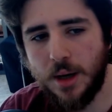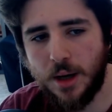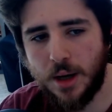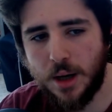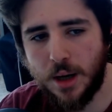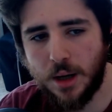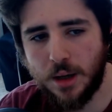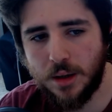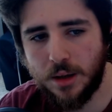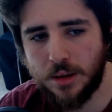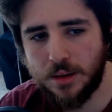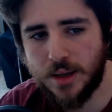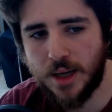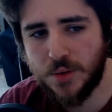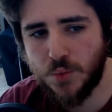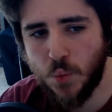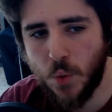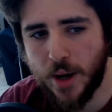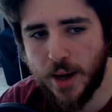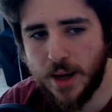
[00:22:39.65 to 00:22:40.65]

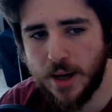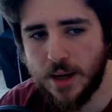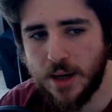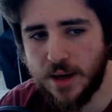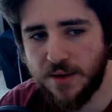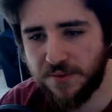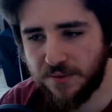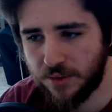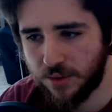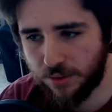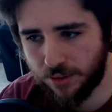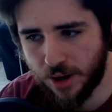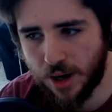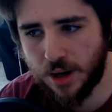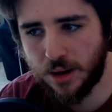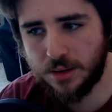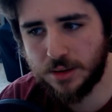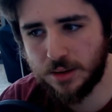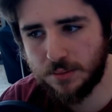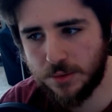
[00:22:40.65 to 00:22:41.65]
That way, if there
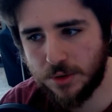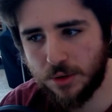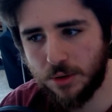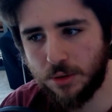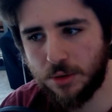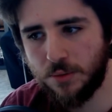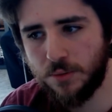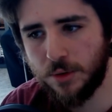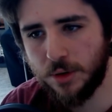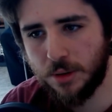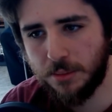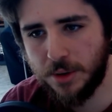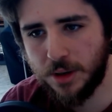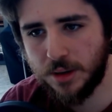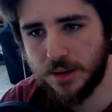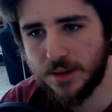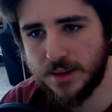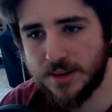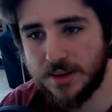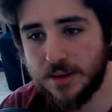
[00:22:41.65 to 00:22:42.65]
are some security
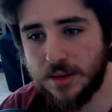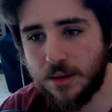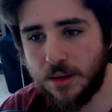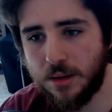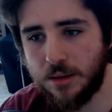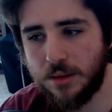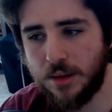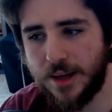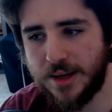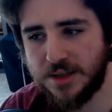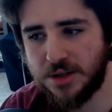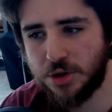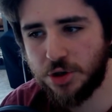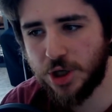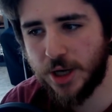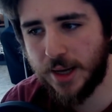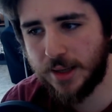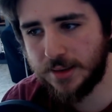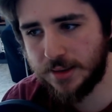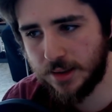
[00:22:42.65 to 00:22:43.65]
vulnerabilities, there are less
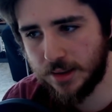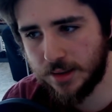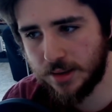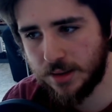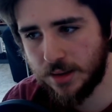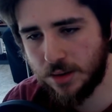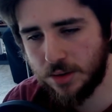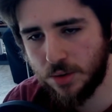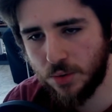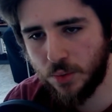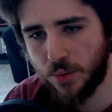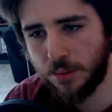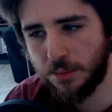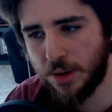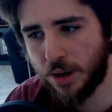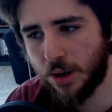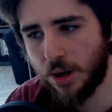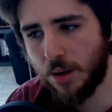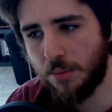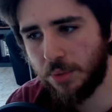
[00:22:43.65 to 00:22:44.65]
chances that you will
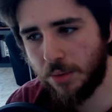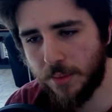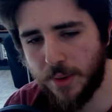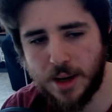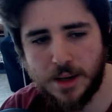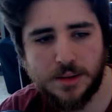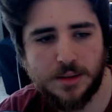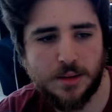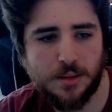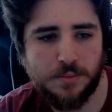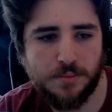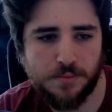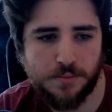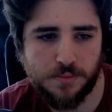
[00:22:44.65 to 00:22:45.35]
be compromised.